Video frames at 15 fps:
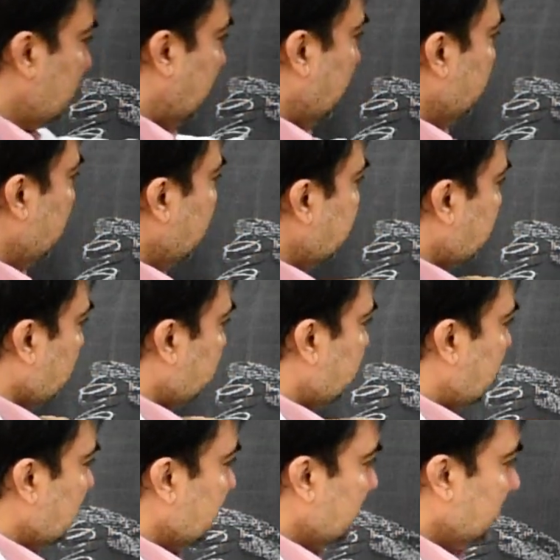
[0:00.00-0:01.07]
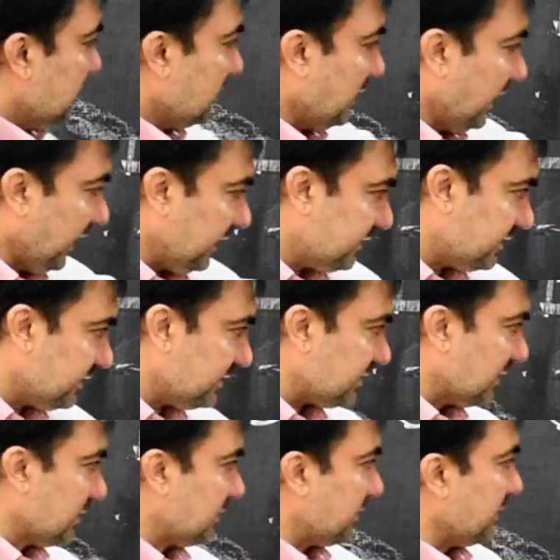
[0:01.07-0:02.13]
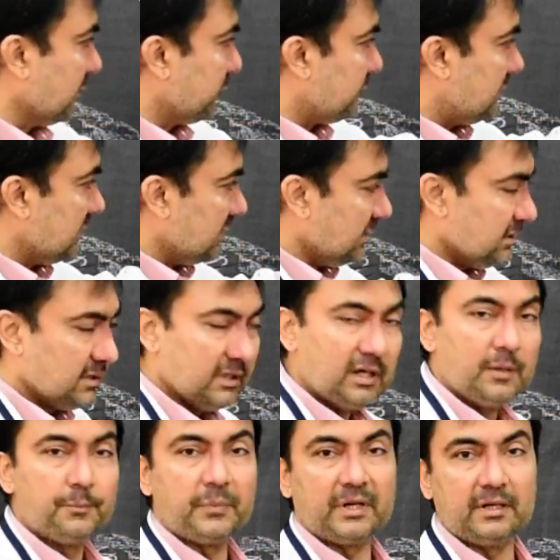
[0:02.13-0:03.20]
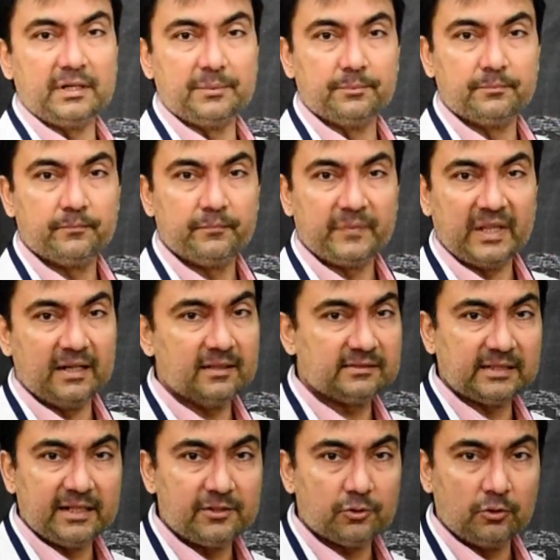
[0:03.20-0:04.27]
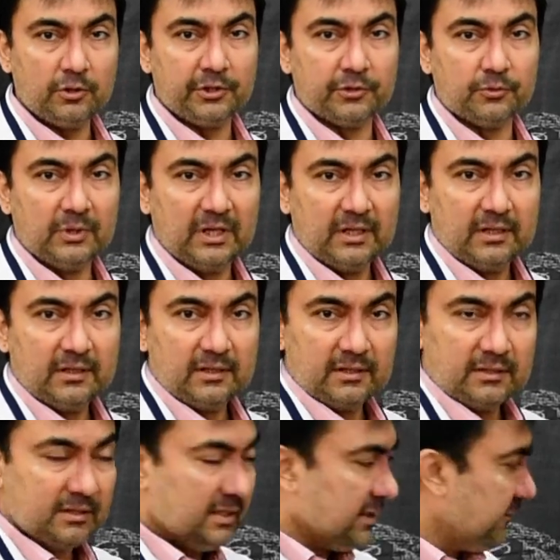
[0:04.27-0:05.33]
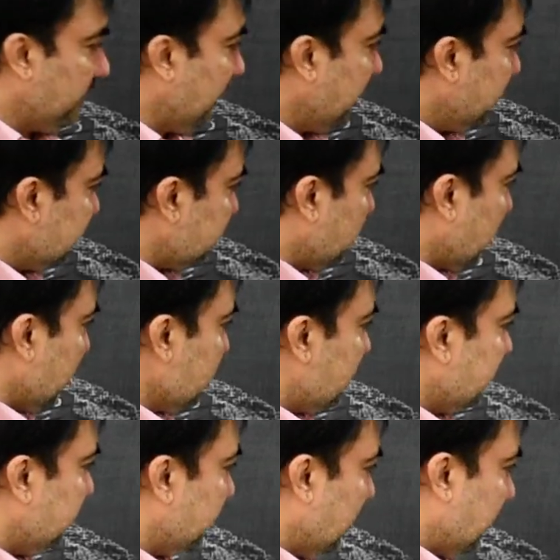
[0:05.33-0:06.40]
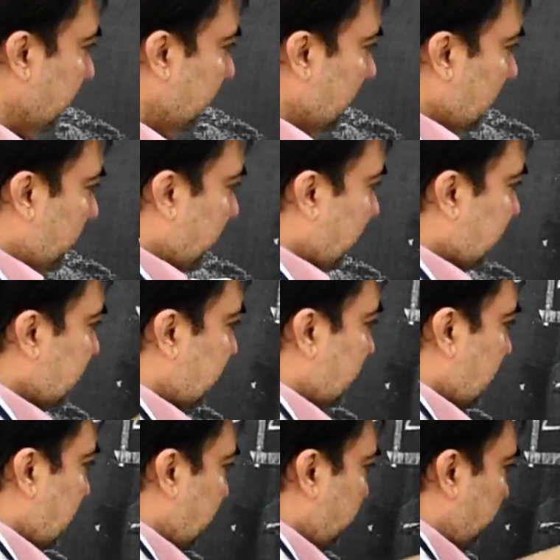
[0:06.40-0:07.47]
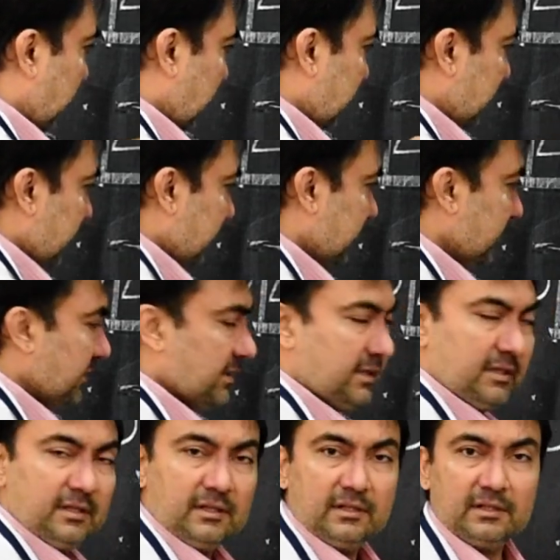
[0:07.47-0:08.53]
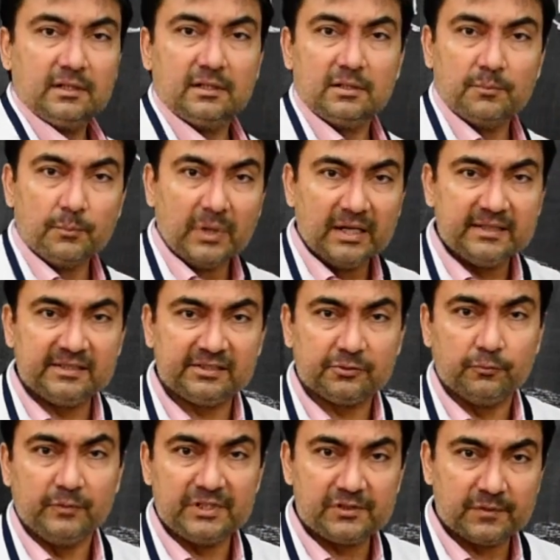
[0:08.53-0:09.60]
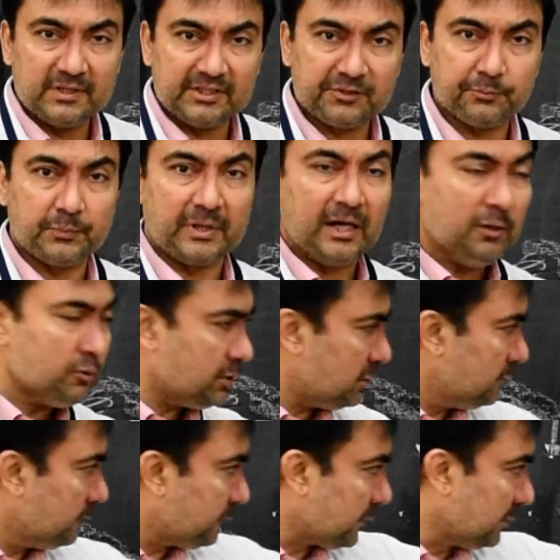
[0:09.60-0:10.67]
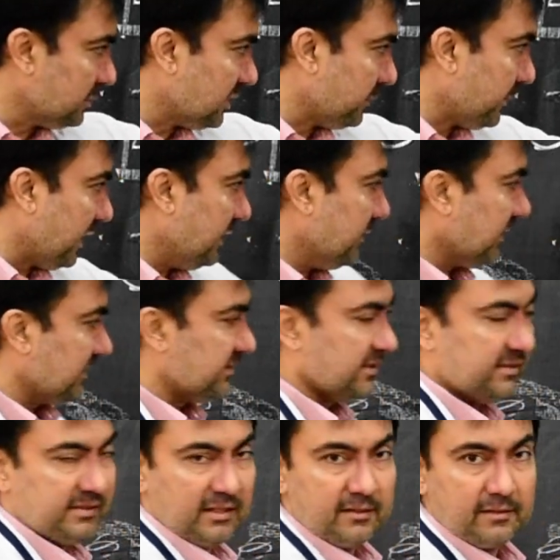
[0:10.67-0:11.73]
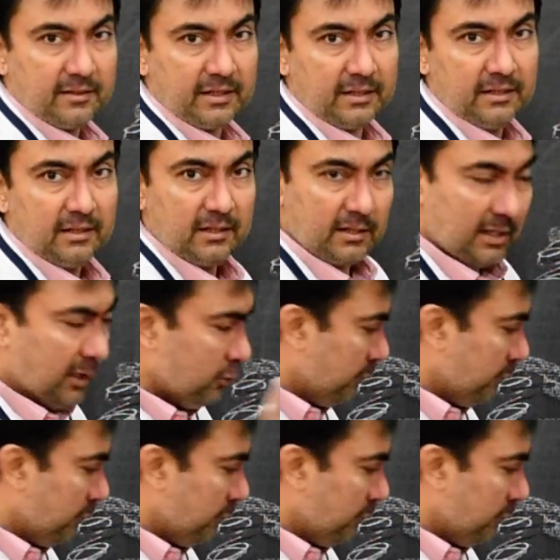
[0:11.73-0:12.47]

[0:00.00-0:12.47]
remnants of the axis artery of the upper limb. And as I told you, the various branches will develop as the different buds which will sprout from the main axis artery. Now we